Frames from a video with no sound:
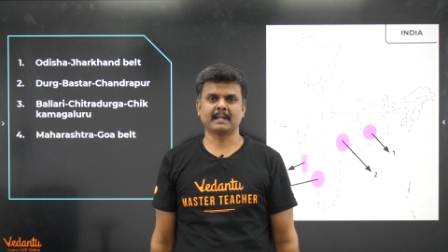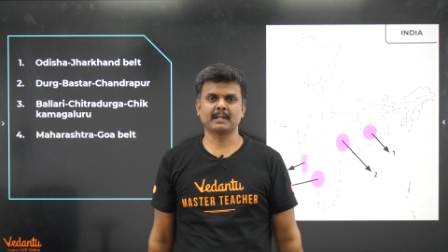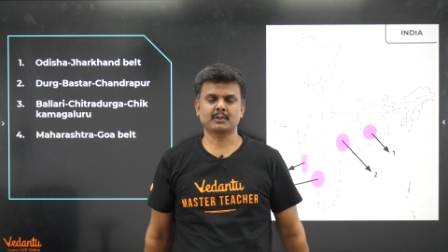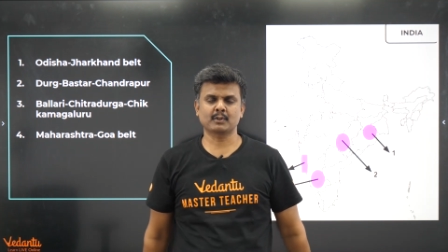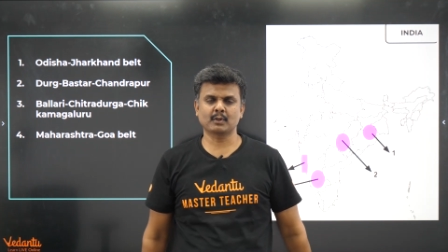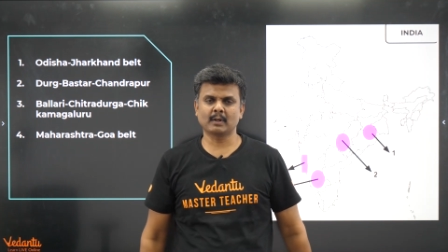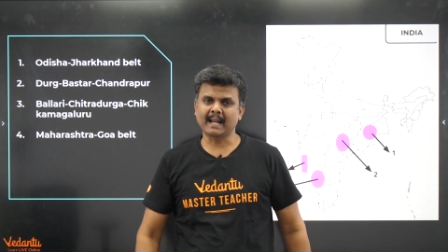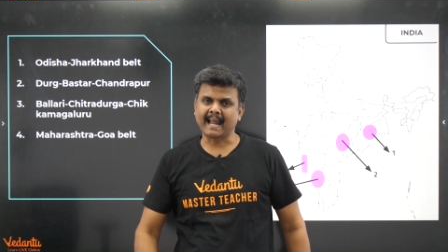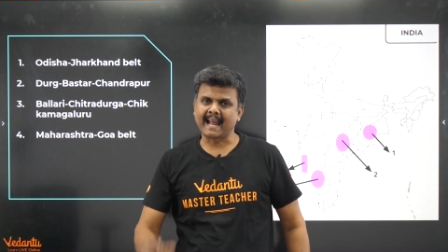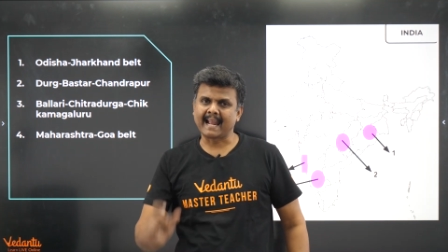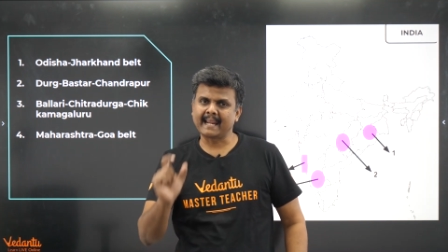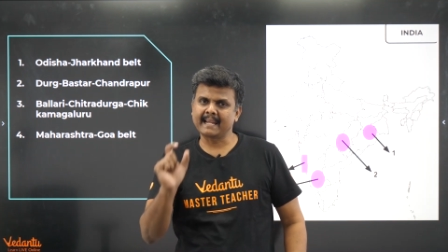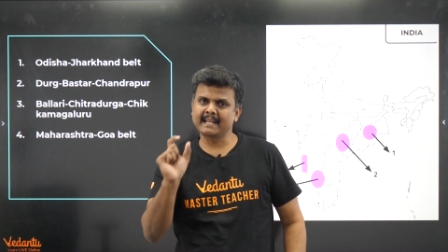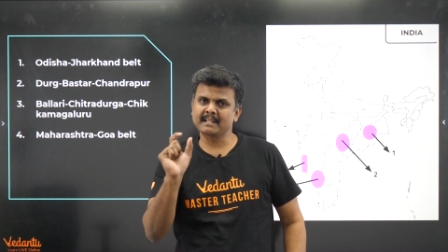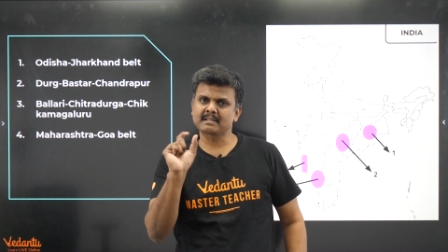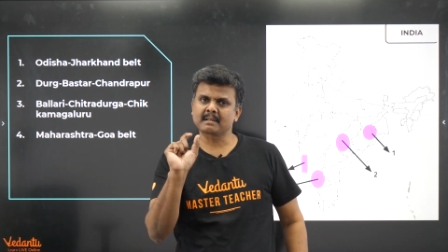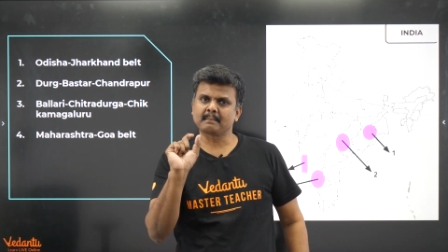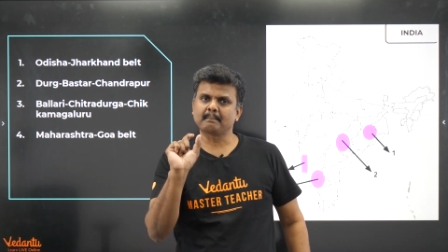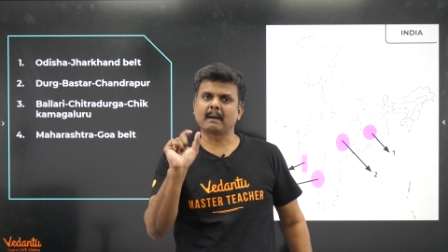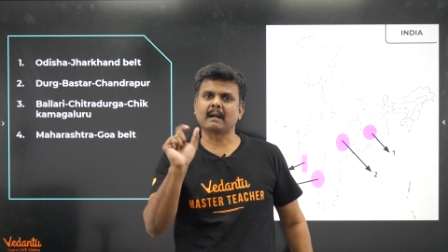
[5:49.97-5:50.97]
Ensure iron
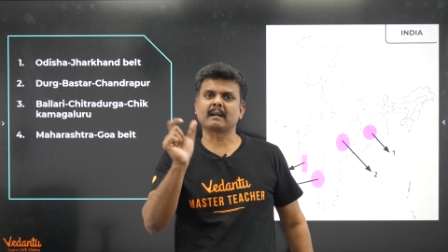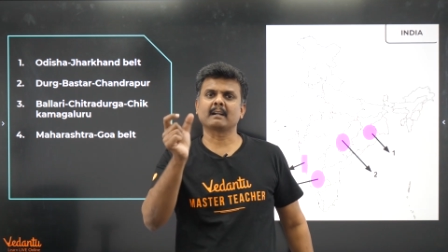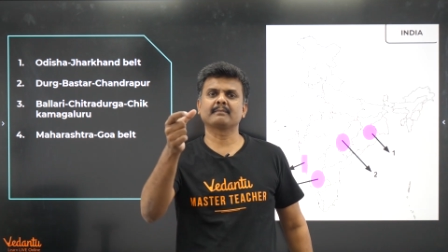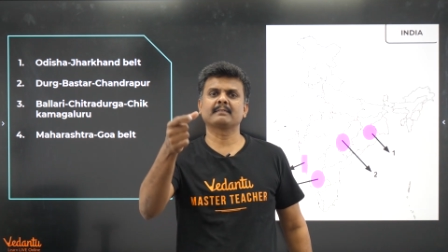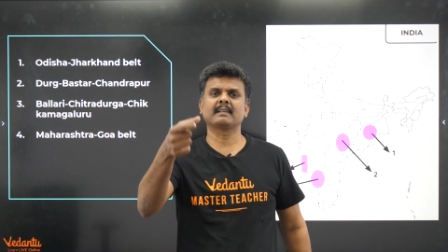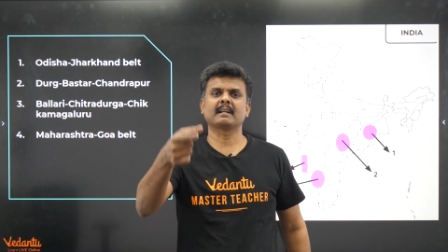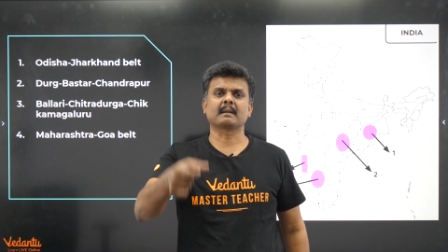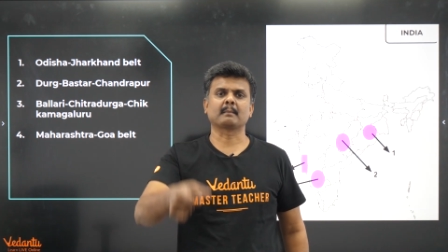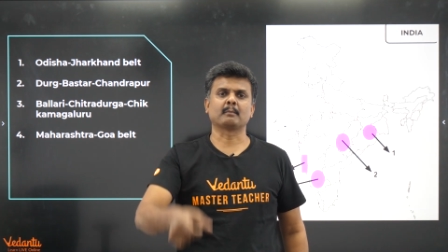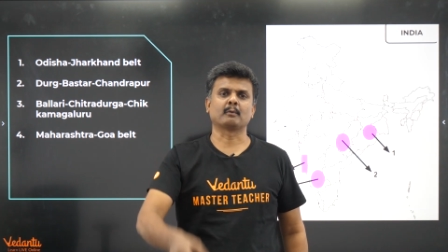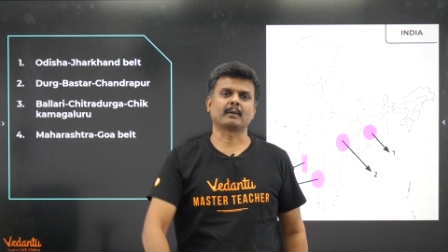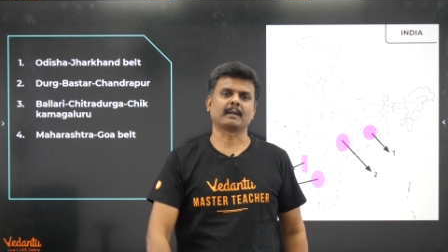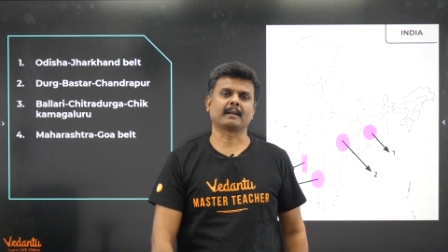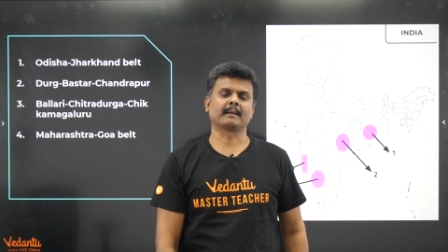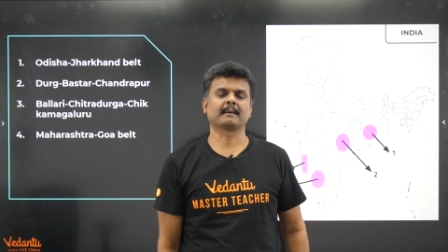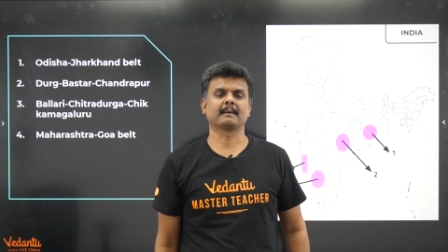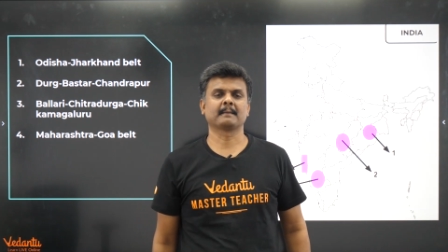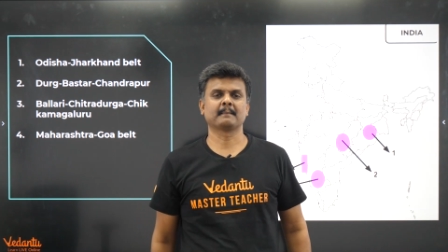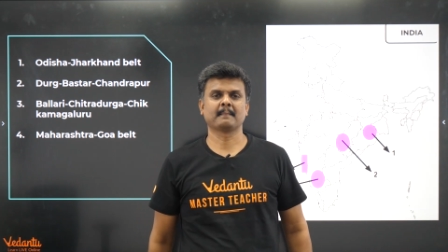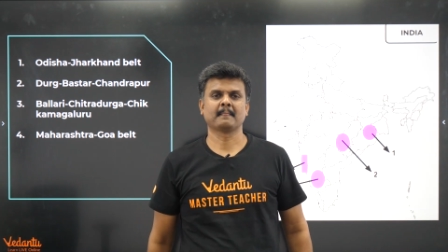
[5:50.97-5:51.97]
is a part of that
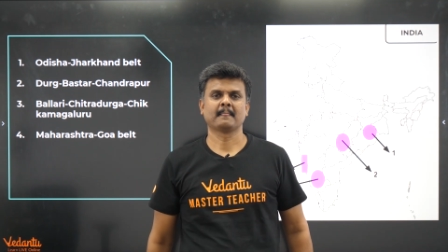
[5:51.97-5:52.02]
mnemonic.